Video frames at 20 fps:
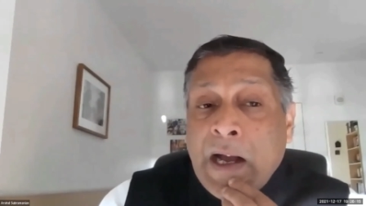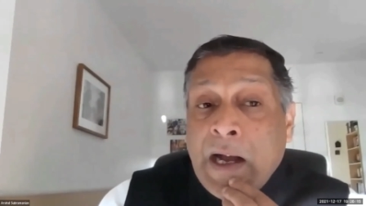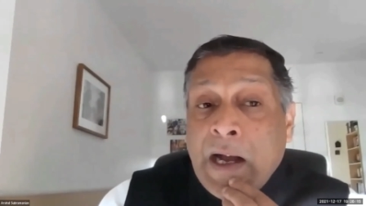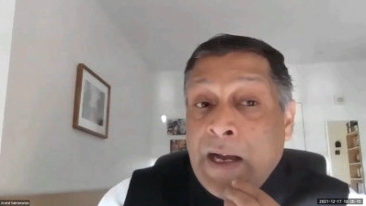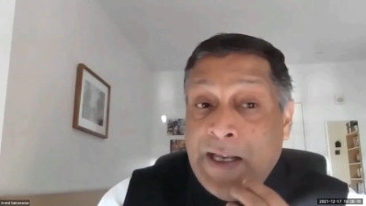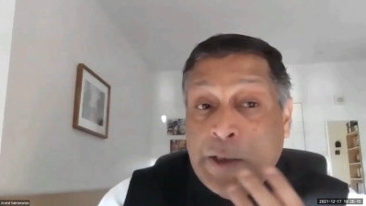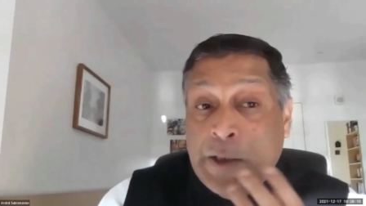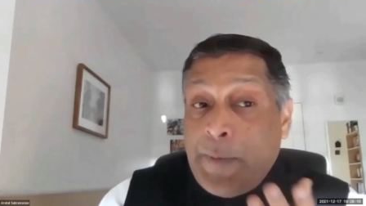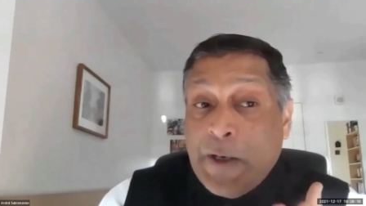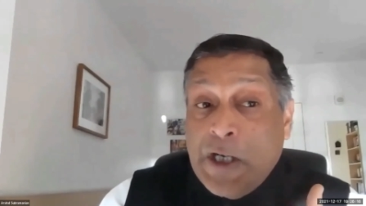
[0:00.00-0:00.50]

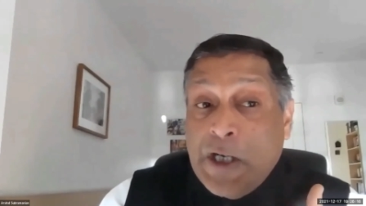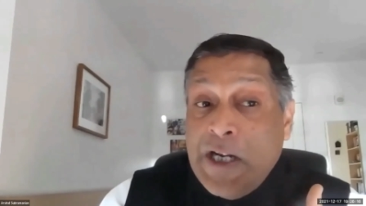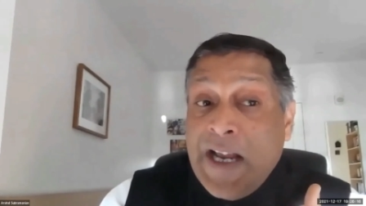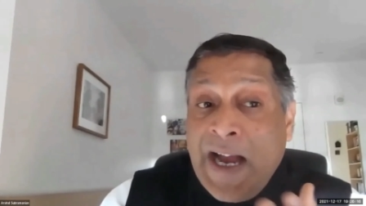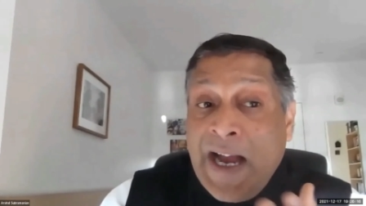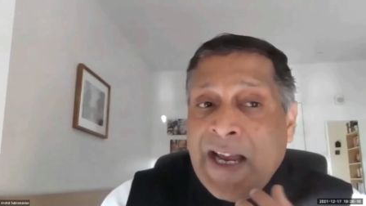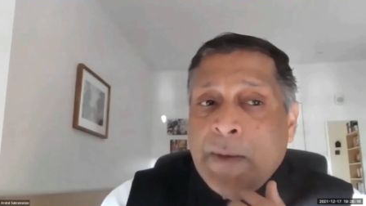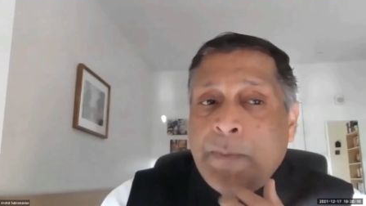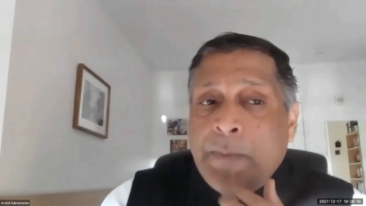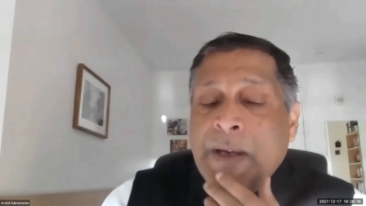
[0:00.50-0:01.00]
especially
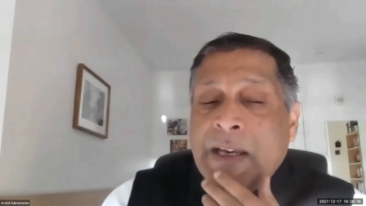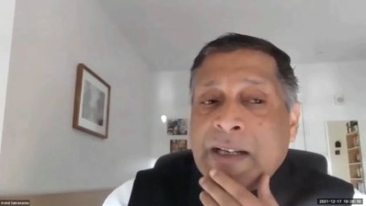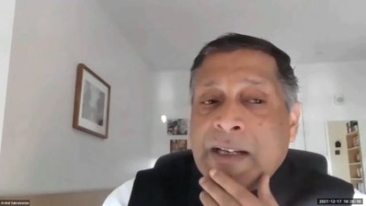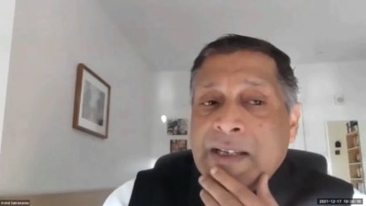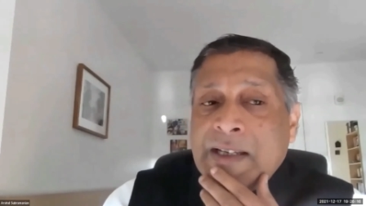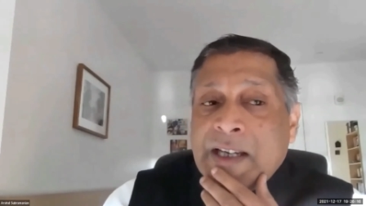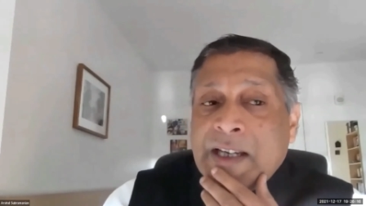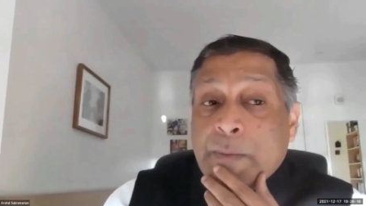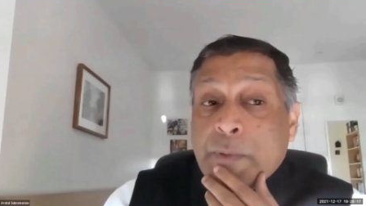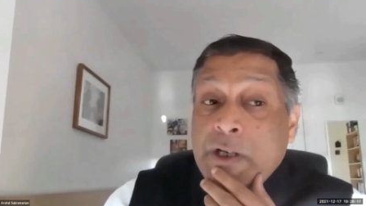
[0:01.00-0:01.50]
IIP
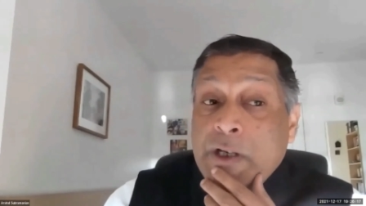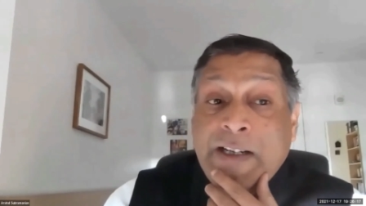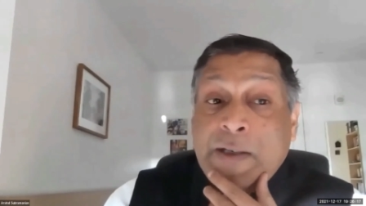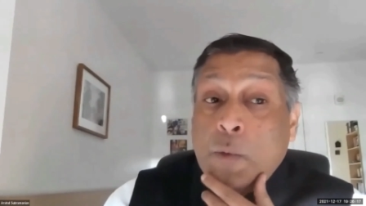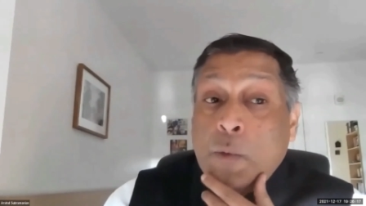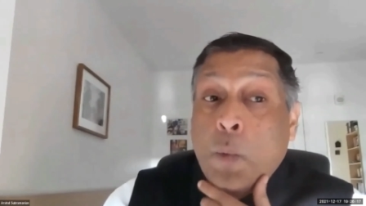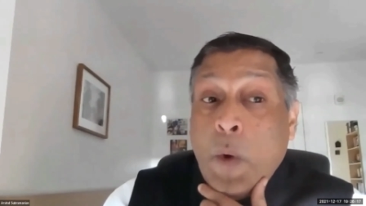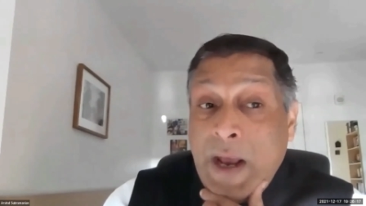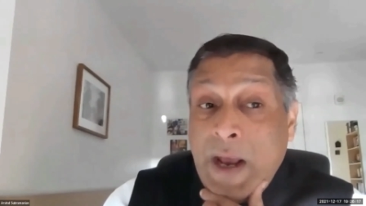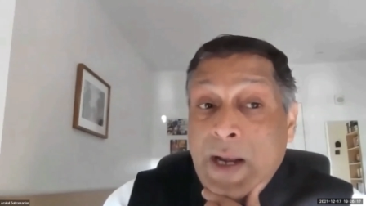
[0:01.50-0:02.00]
consumption,
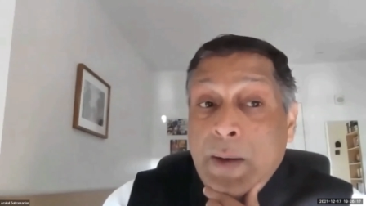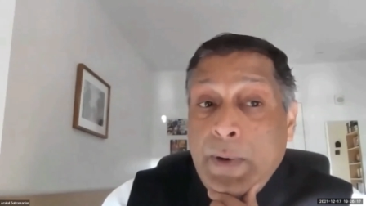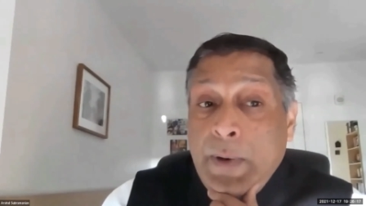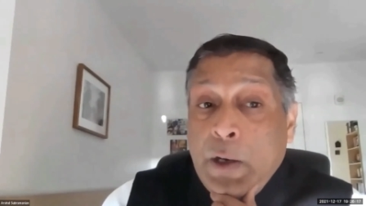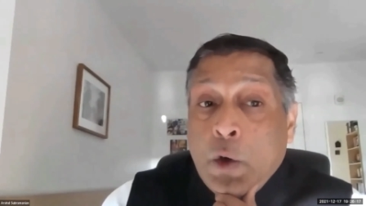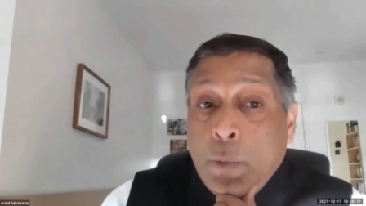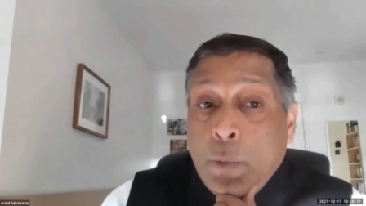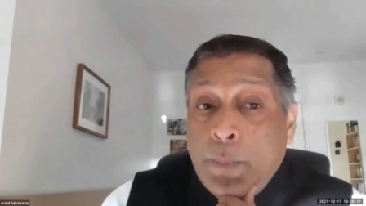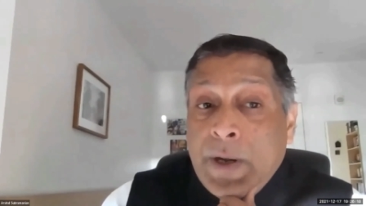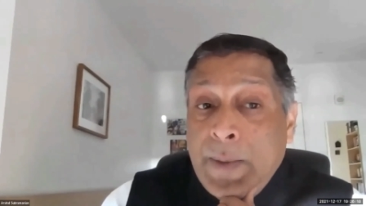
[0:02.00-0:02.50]
it's well
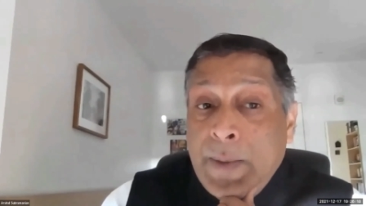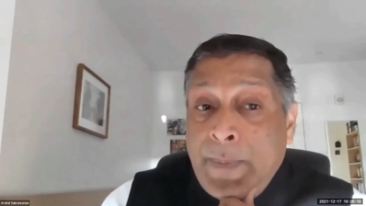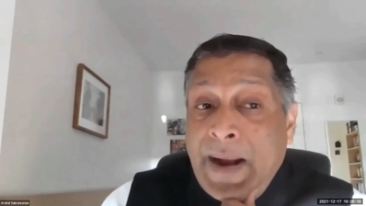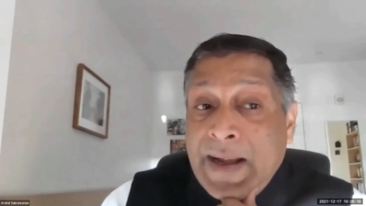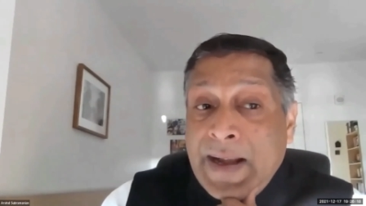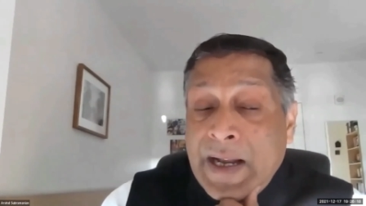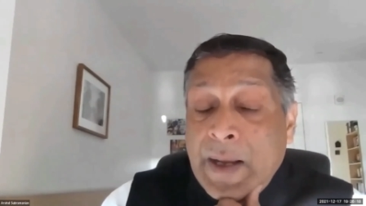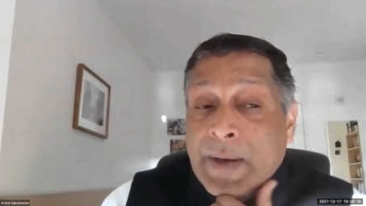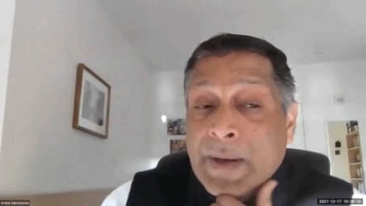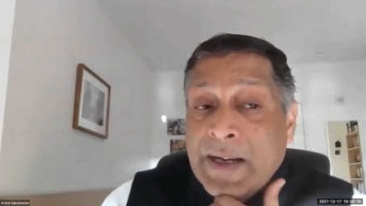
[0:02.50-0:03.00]
below
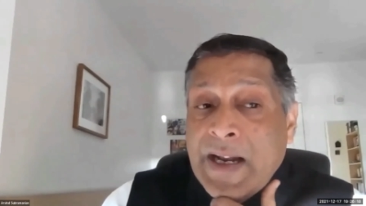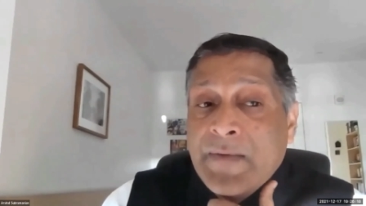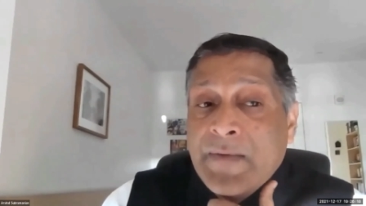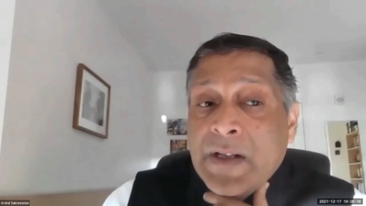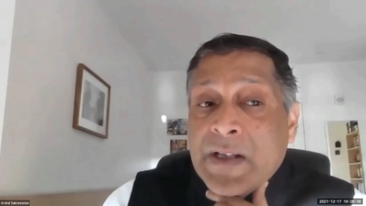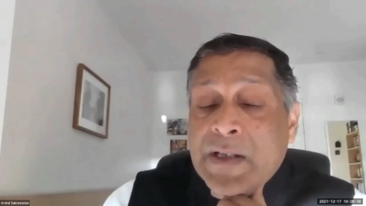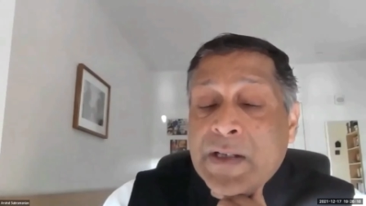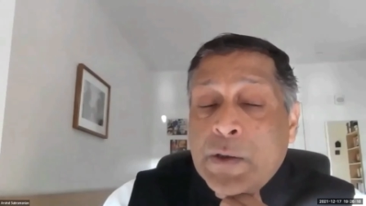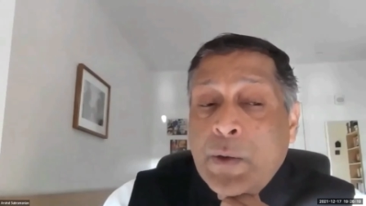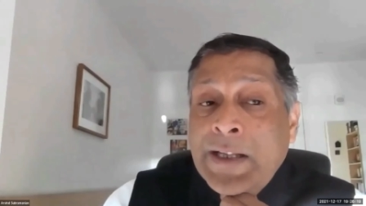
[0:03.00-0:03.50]
pre-pandemic levels.